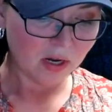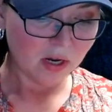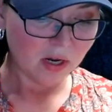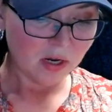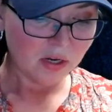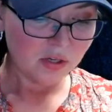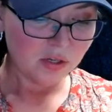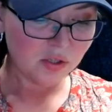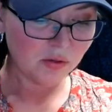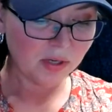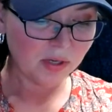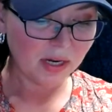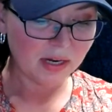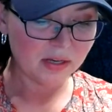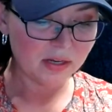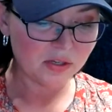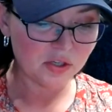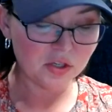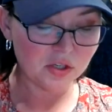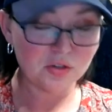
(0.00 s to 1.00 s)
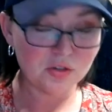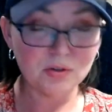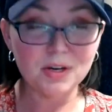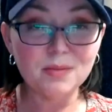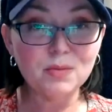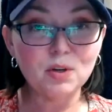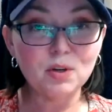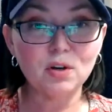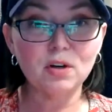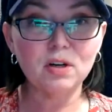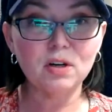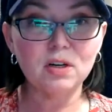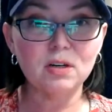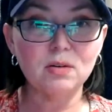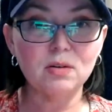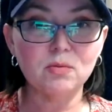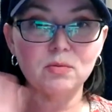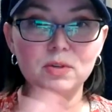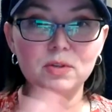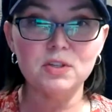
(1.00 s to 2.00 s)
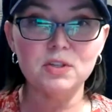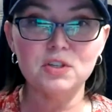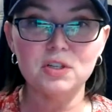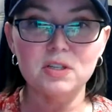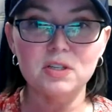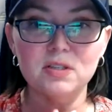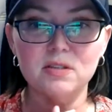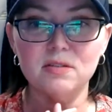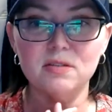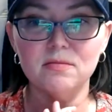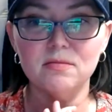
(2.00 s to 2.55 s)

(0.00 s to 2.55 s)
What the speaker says: So yeah, StreamYard was just,